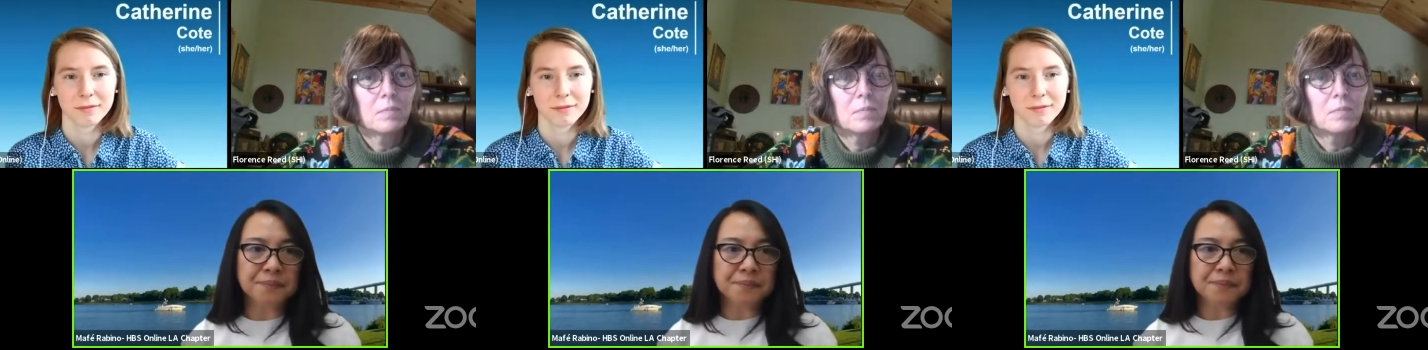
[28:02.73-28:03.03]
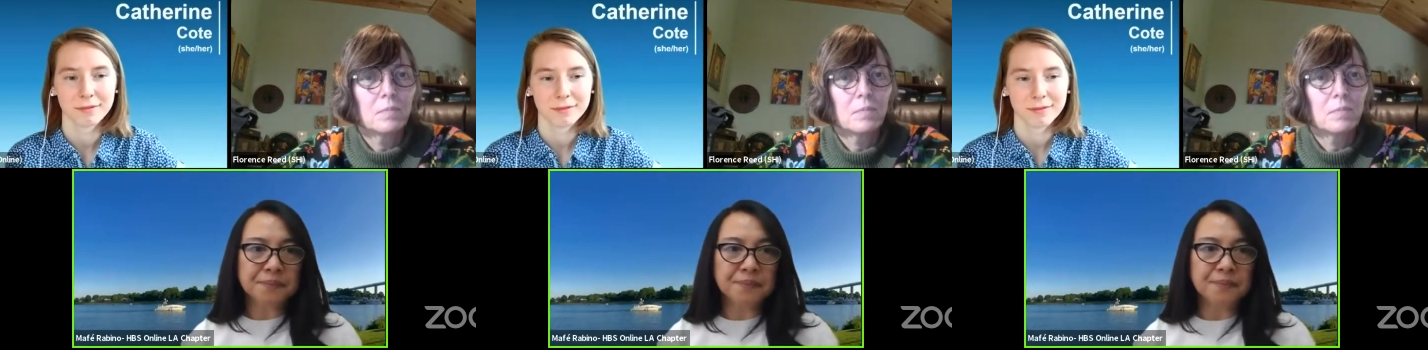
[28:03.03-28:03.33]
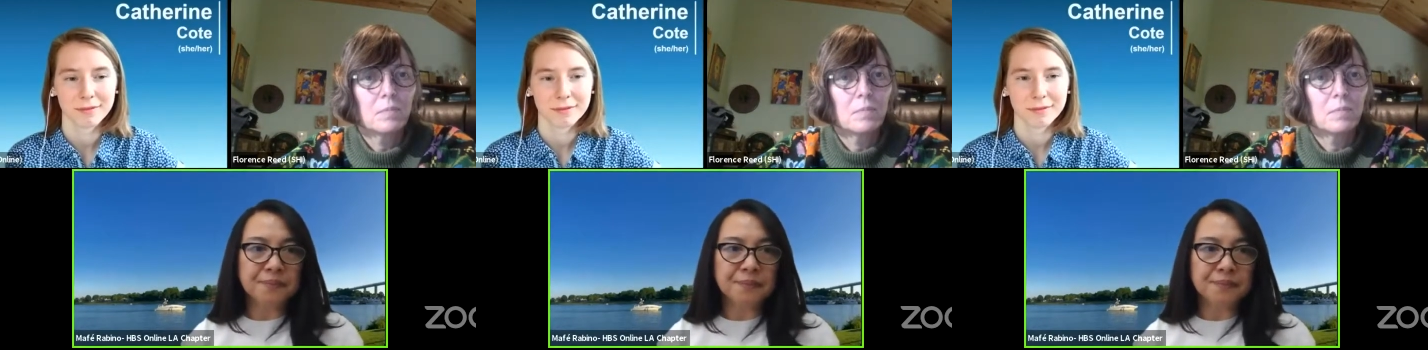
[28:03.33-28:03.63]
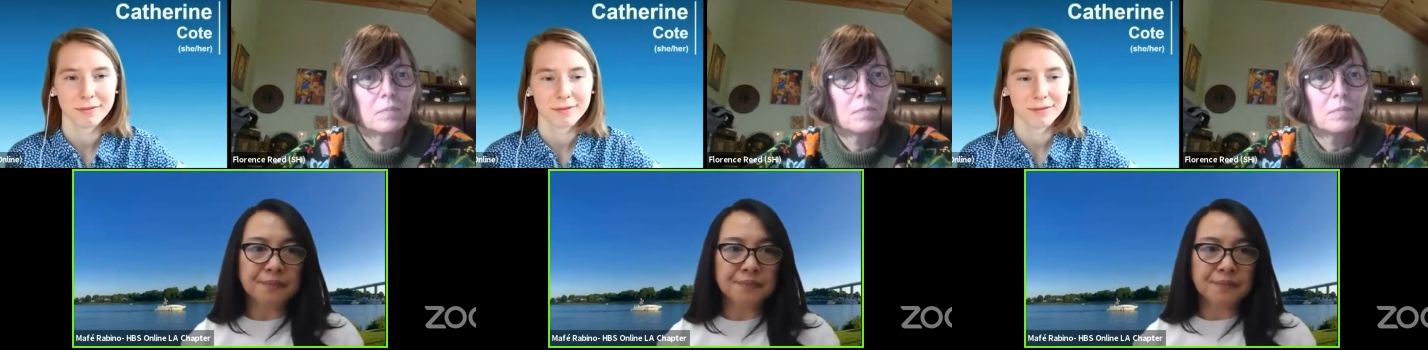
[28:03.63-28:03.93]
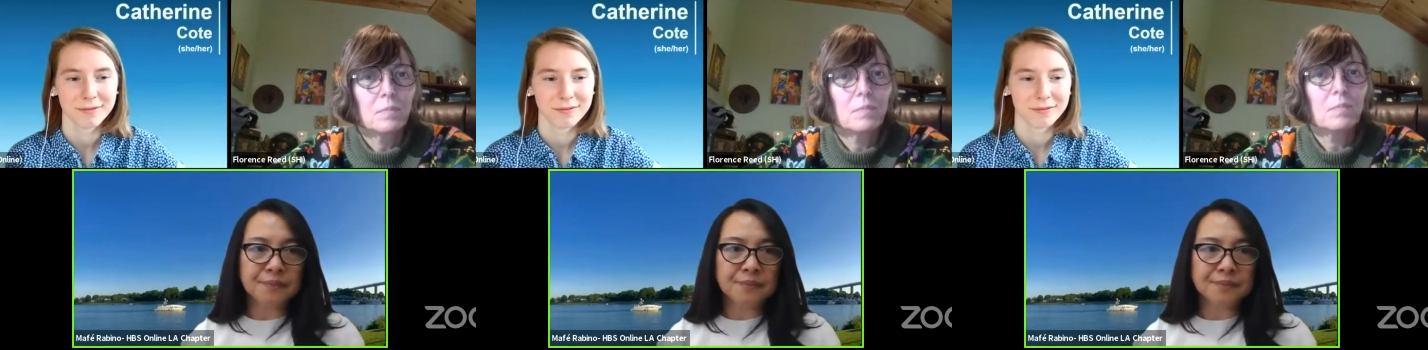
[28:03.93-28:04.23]

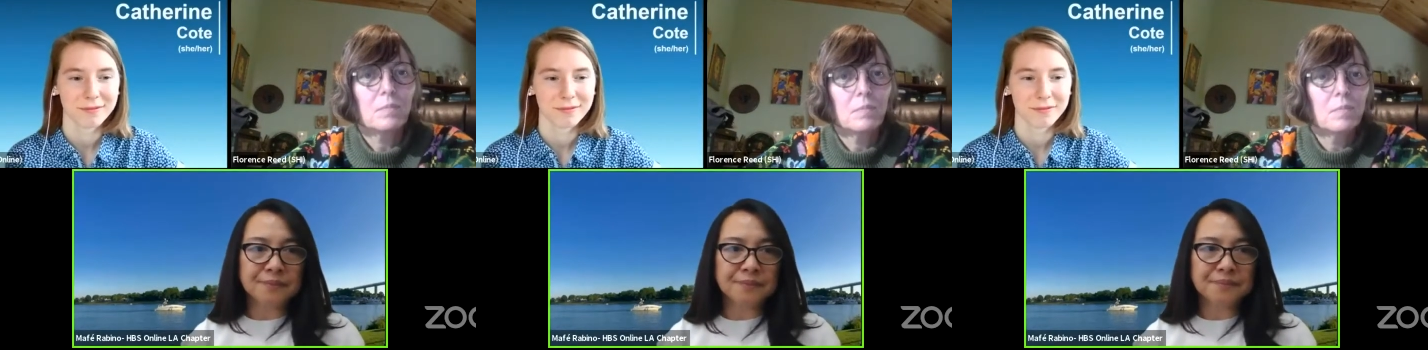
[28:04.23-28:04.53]
(no one is talking)